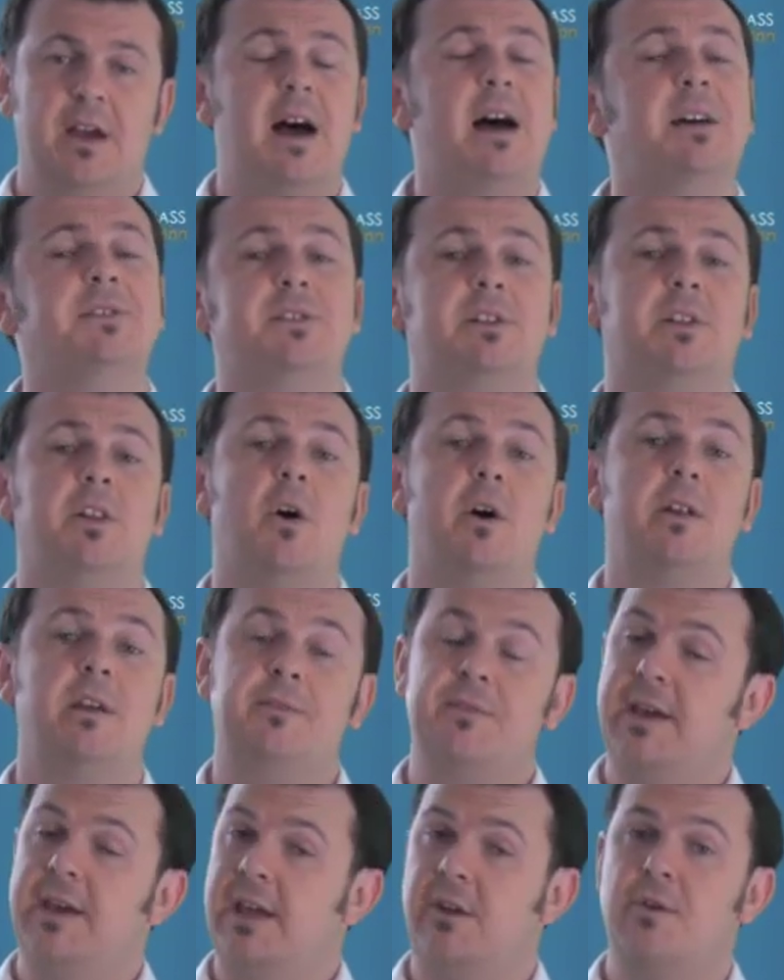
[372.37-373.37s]
Ask the client
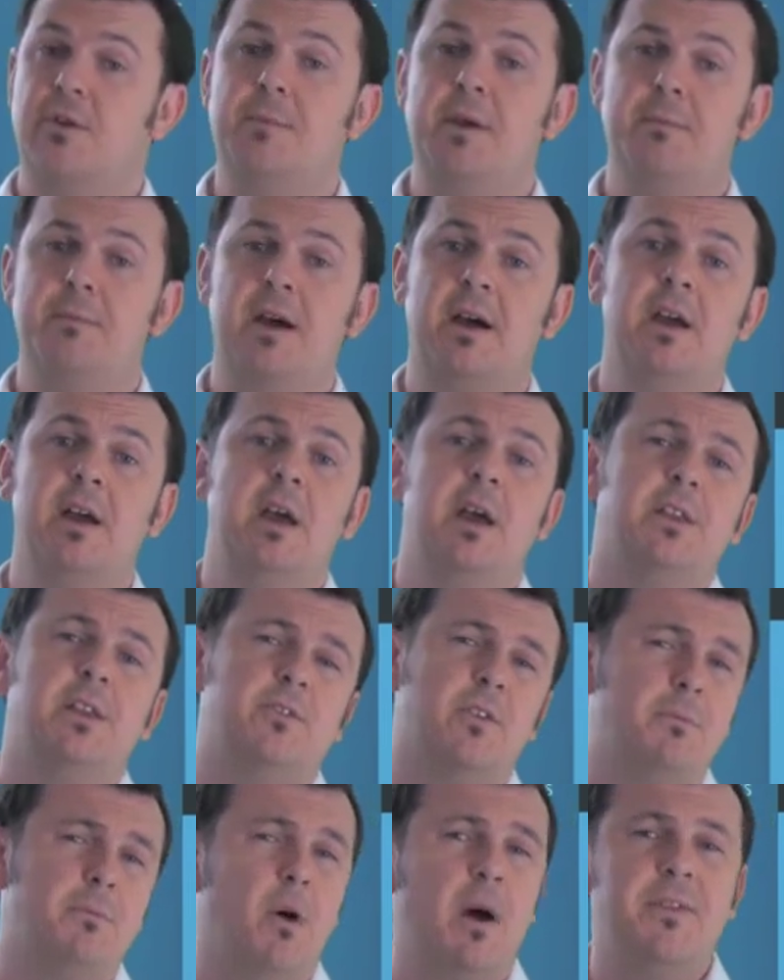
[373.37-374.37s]
if they can remember
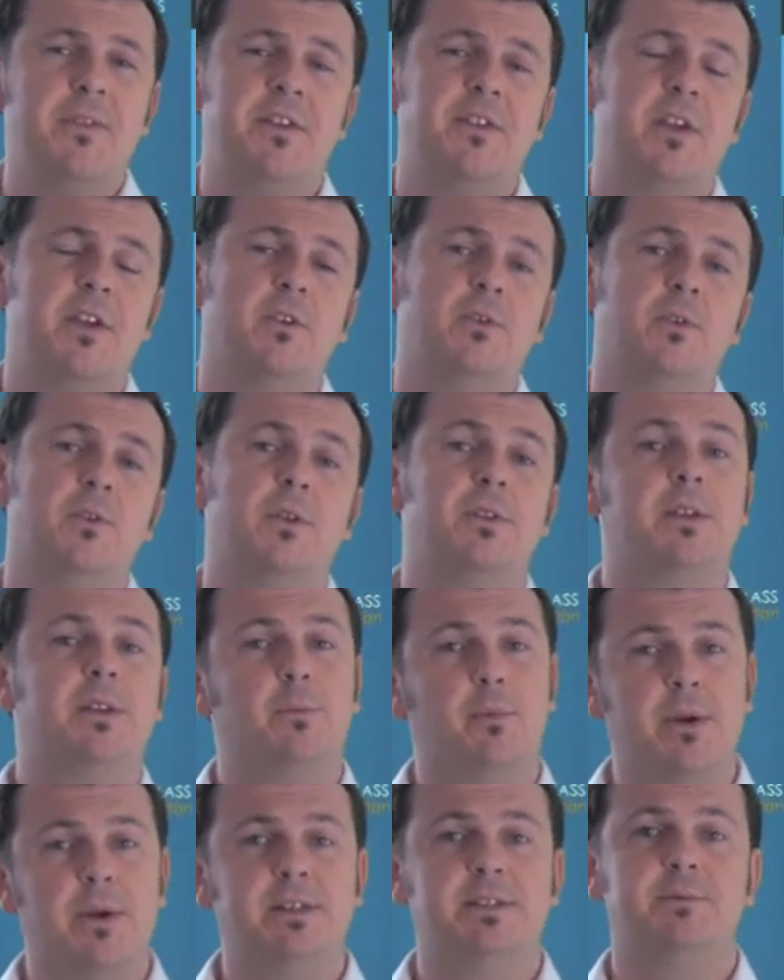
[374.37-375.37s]
to remind their son or daughter
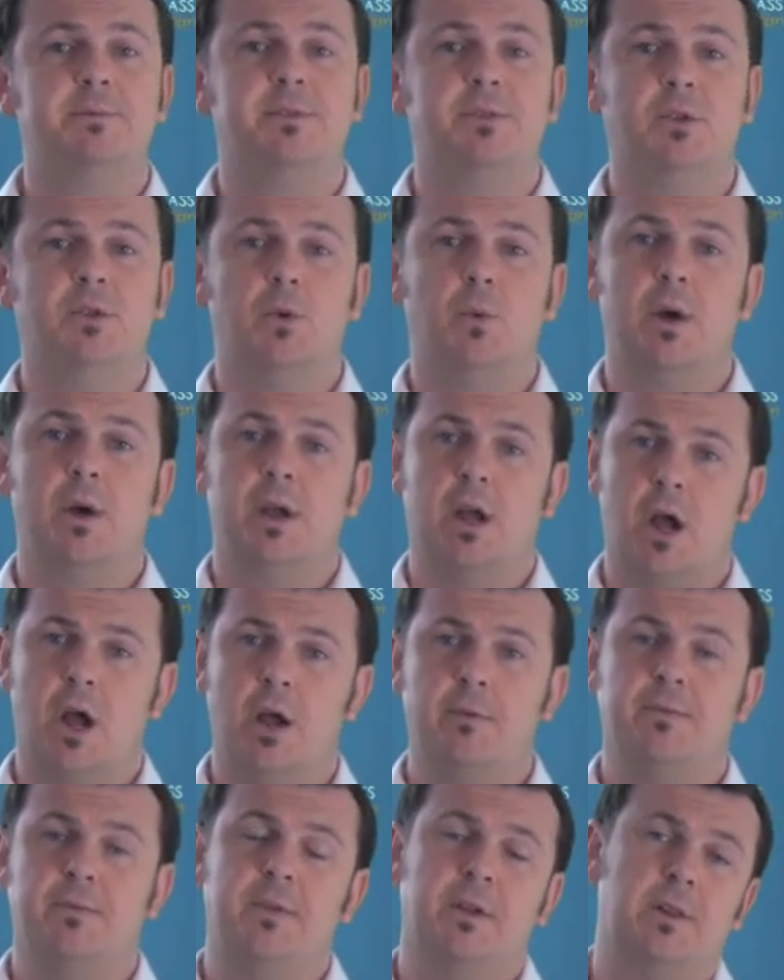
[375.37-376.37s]
to bring some schoolwork
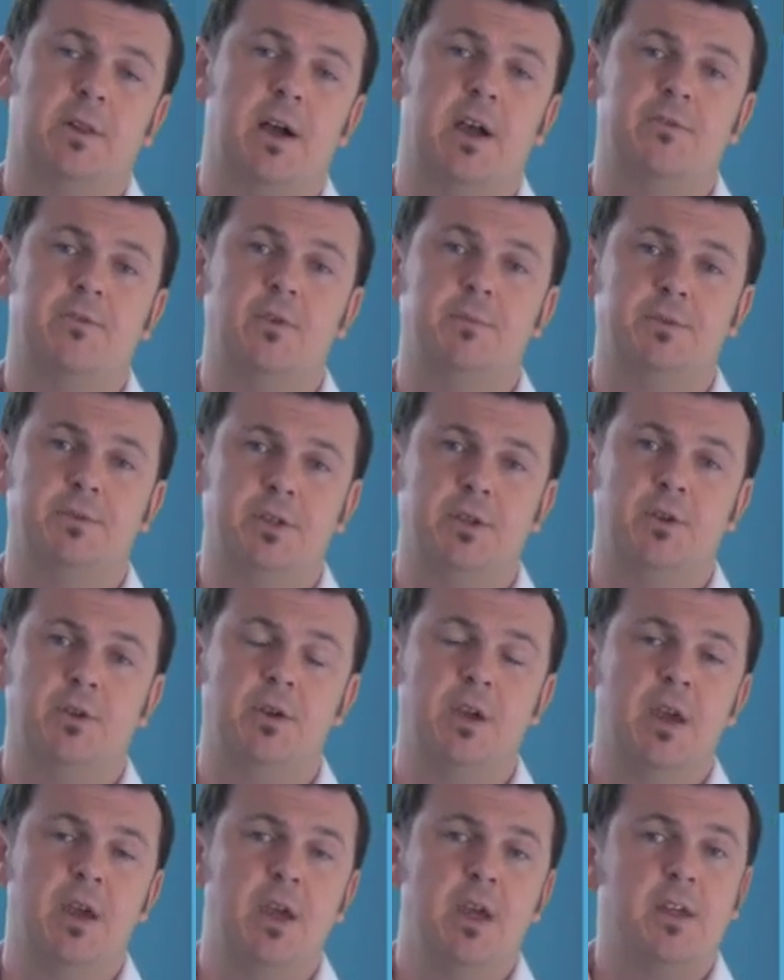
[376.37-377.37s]
home from the classroom
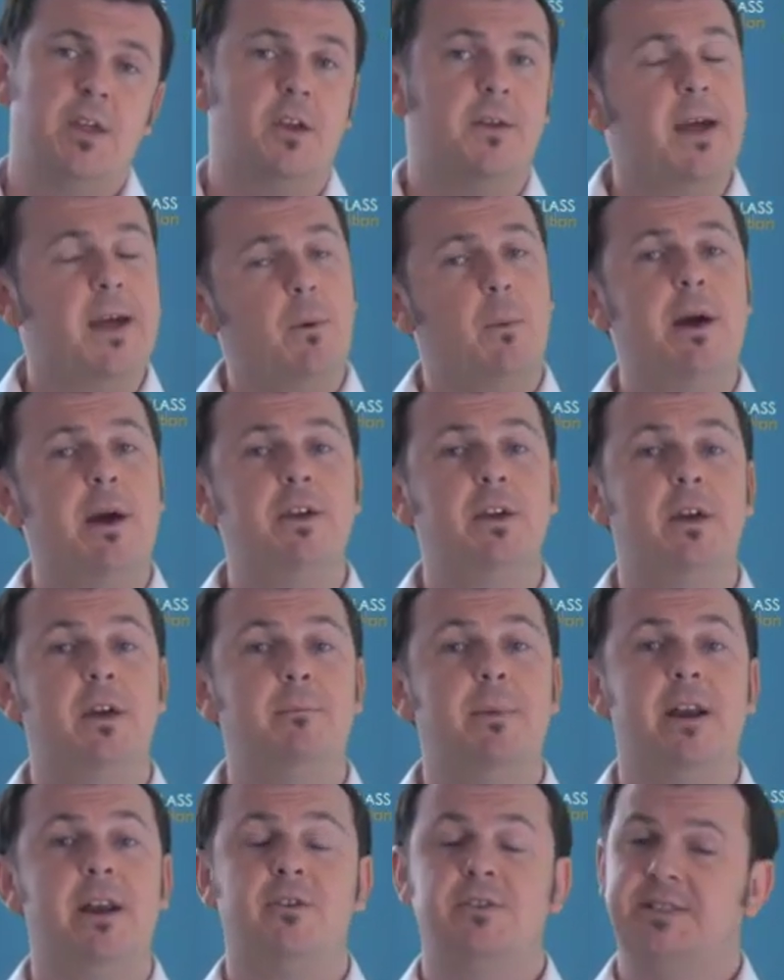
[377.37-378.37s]
too, so that way you
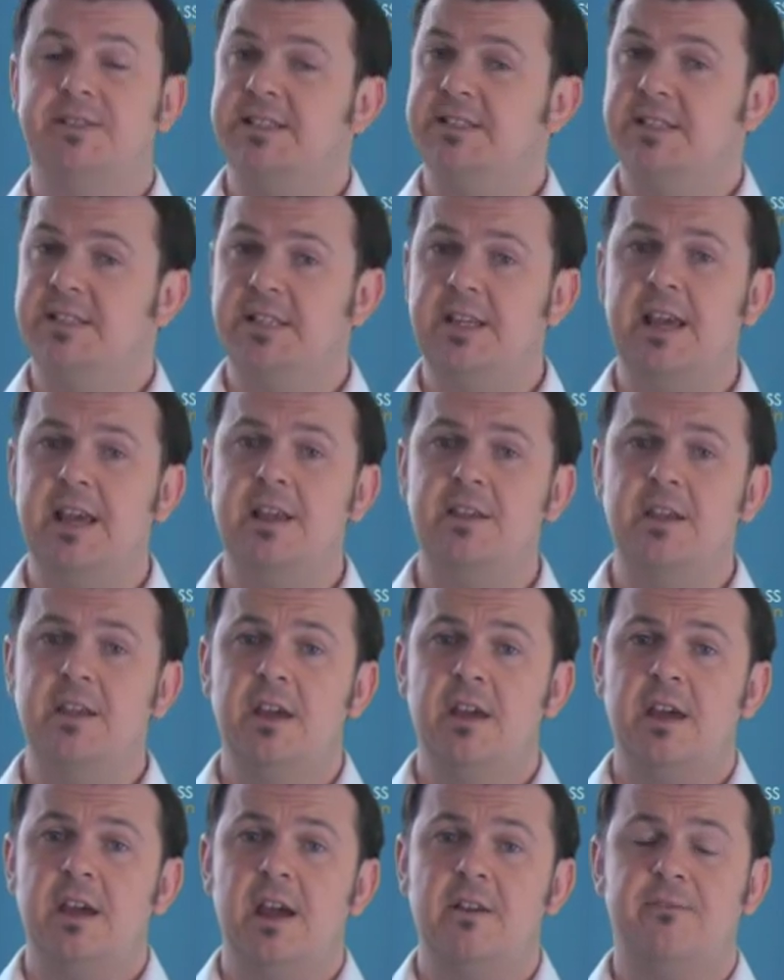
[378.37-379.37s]
can better assess their needs
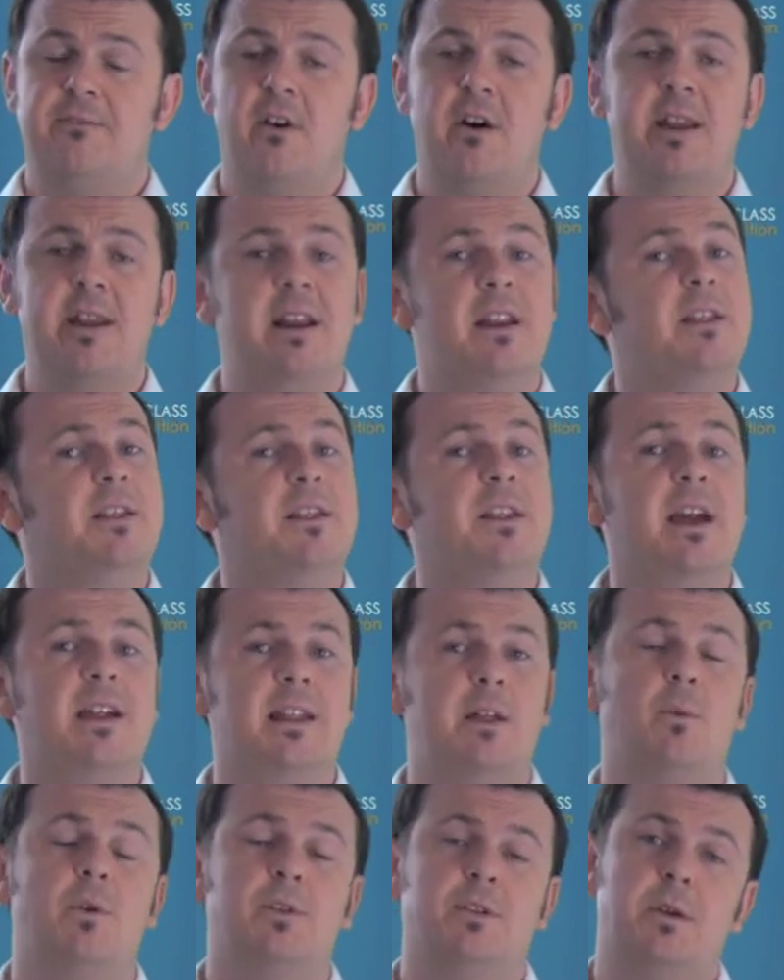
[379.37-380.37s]
and find out
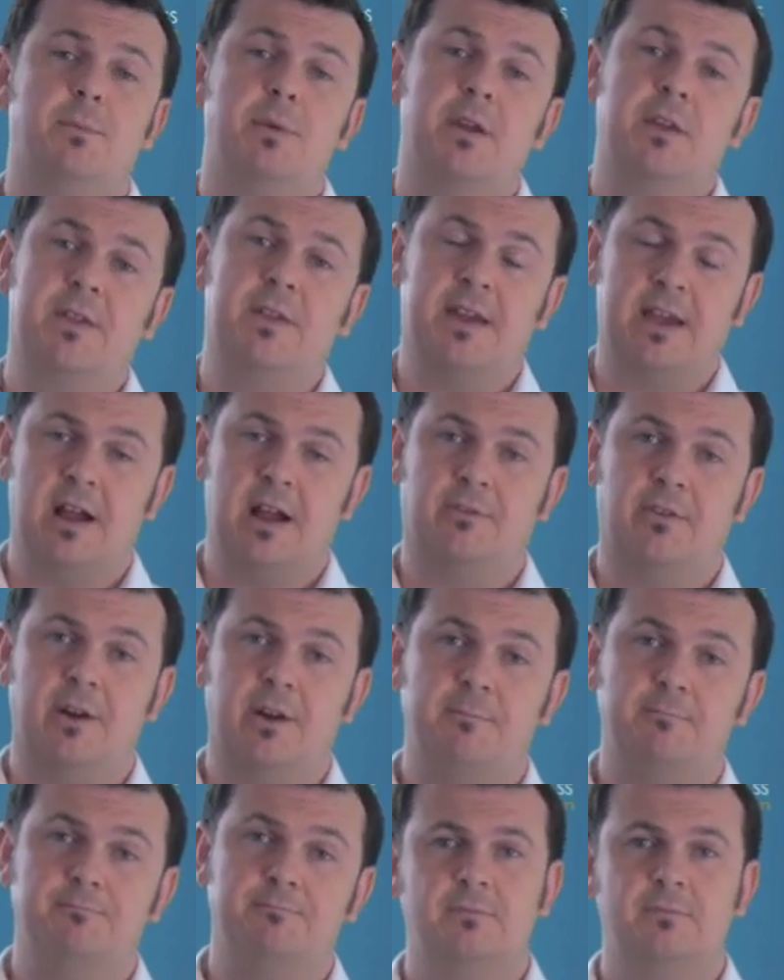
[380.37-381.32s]
exactly what topics they're covering.